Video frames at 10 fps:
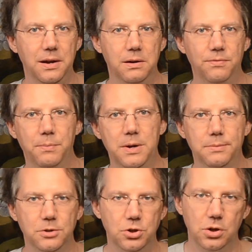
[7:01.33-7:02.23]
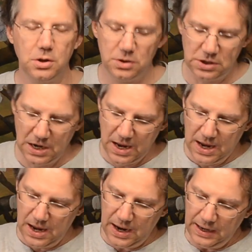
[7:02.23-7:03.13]
had unfermentable sugars,
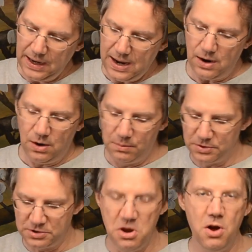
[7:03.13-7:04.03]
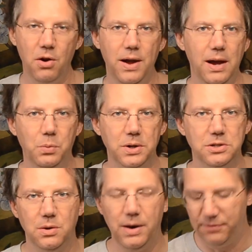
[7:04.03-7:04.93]
and it had almost no head
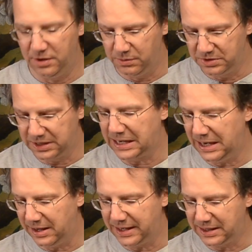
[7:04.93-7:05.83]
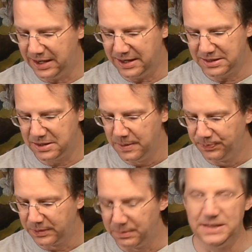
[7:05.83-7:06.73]
whatsoever. It was kind of like this,
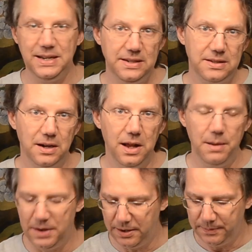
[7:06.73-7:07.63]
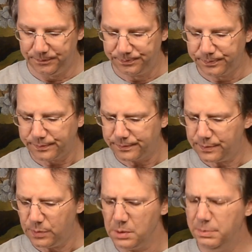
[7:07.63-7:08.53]
but tasted a lot better.
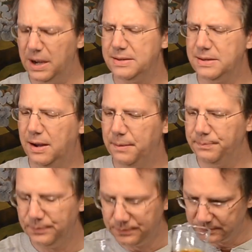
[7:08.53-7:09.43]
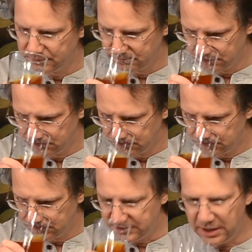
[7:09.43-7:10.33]
But,
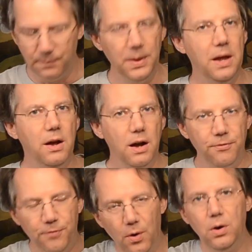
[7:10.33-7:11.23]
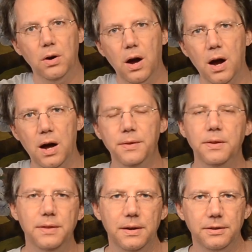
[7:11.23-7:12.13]
so, a 4
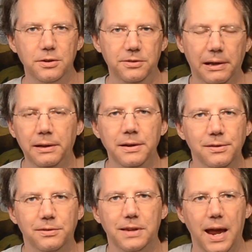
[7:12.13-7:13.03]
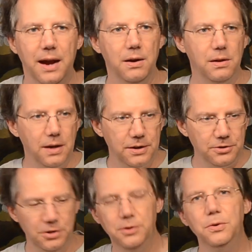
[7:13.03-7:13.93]
on the silliness scale, a
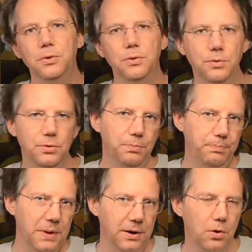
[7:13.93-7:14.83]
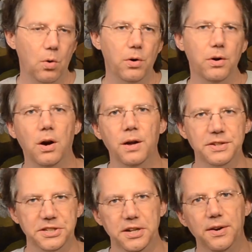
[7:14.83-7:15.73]
2.25 on
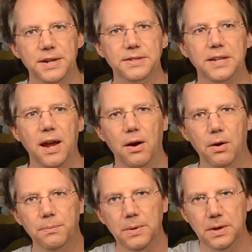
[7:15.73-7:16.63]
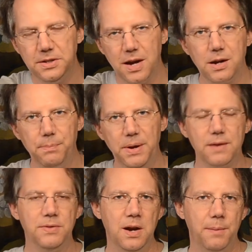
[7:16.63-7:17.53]
the serious scale. Take your
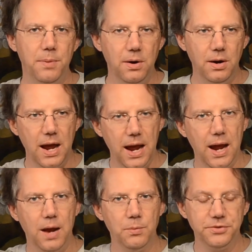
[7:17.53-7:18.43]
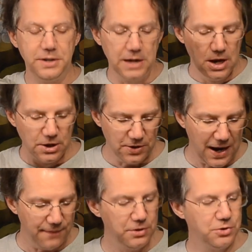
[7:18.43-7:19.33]
pick of the number, and we'll see. So,
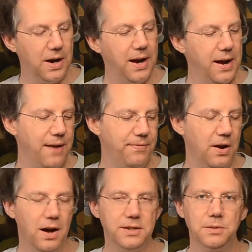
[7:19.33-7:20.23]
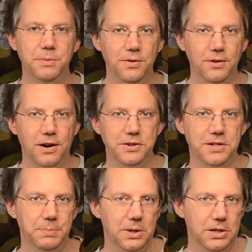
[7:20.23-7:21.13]
have you tried Effin Awesome? Are you
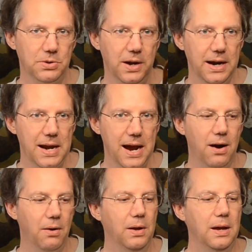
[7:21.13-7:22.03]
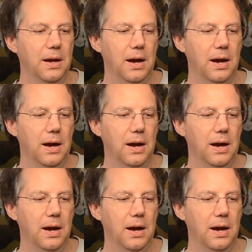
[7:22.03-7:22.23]
tempted to try it now?